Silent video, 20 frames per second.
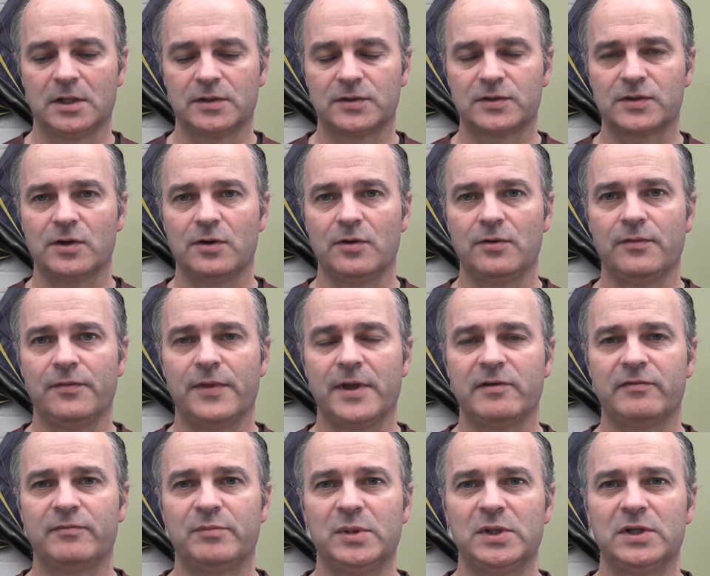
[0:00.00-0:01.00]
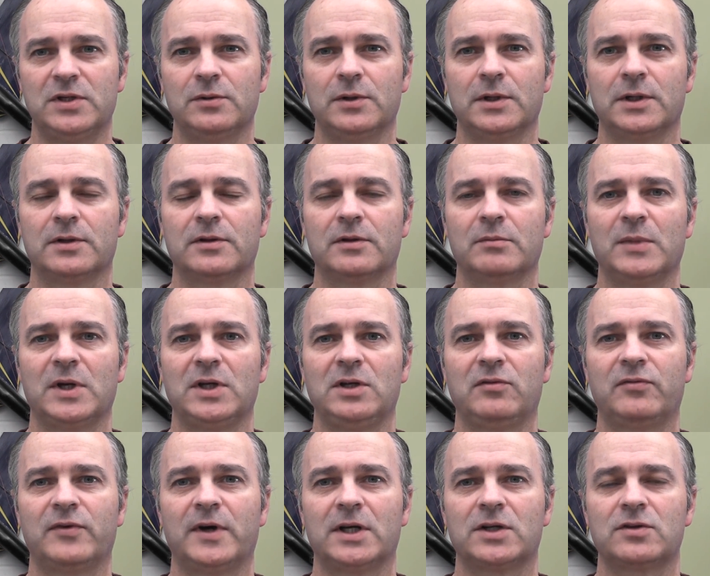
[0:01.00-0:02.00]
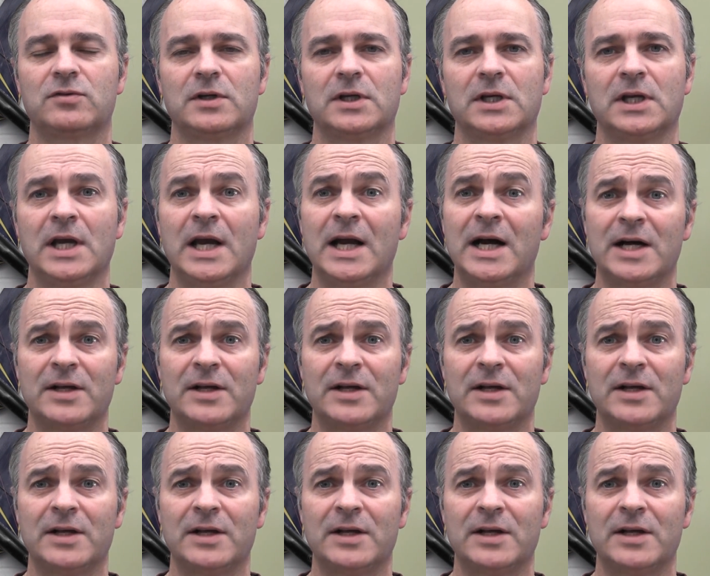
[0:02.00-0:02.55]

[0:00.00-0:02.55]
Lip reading: So they've been doing the manufacturing,